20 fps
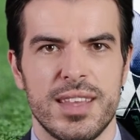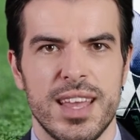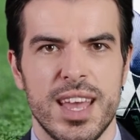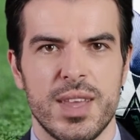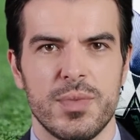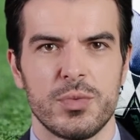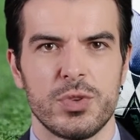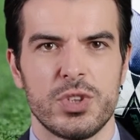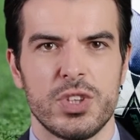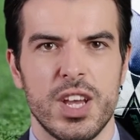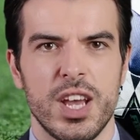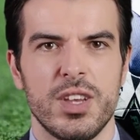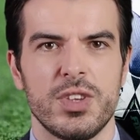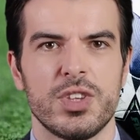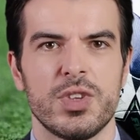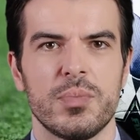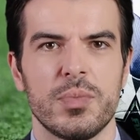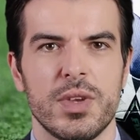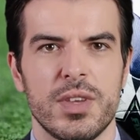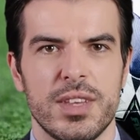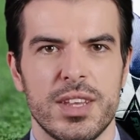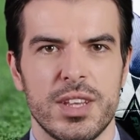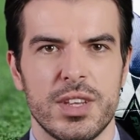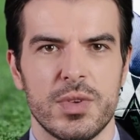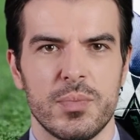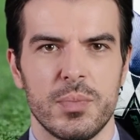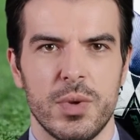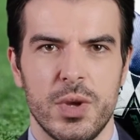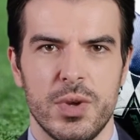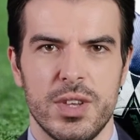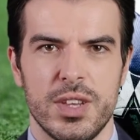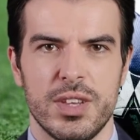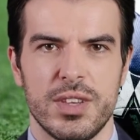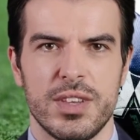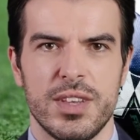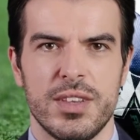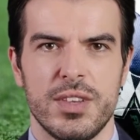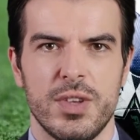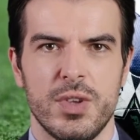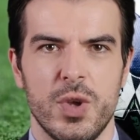and was consequently demoted
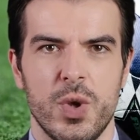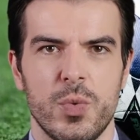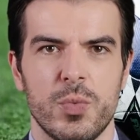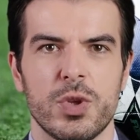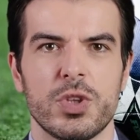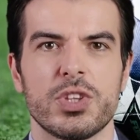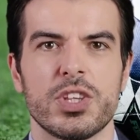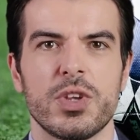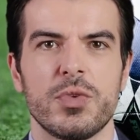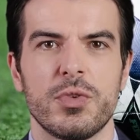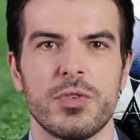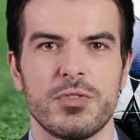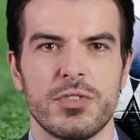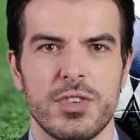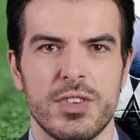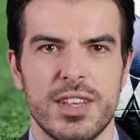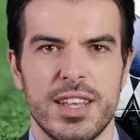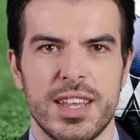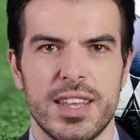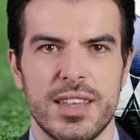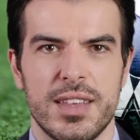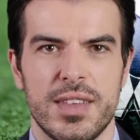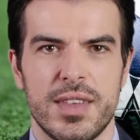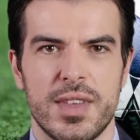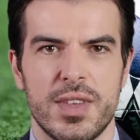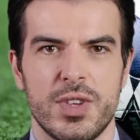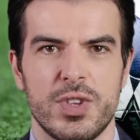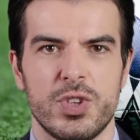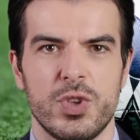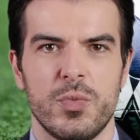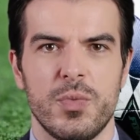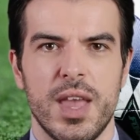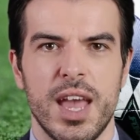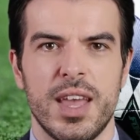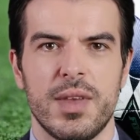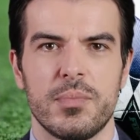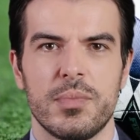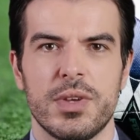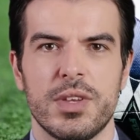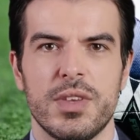to the lower tier of the league,
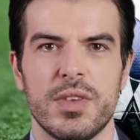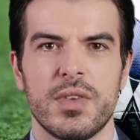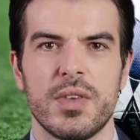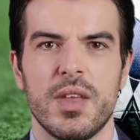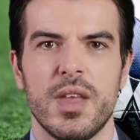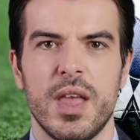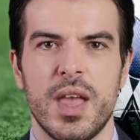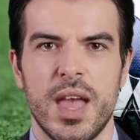Serie B,